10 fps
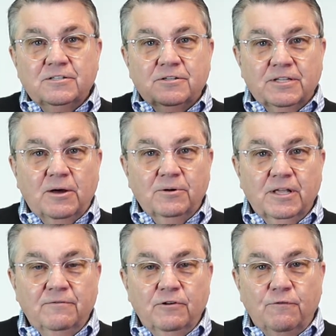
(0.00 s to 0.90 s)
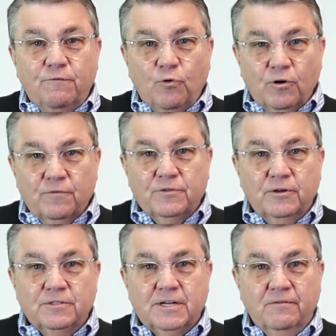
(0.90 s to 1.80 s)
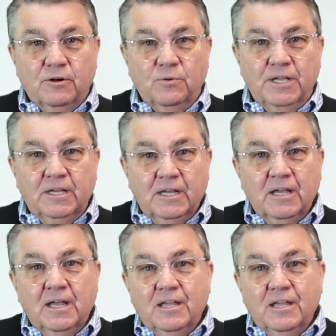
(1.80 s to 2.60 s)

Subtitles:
so that will give you 4 of those every week.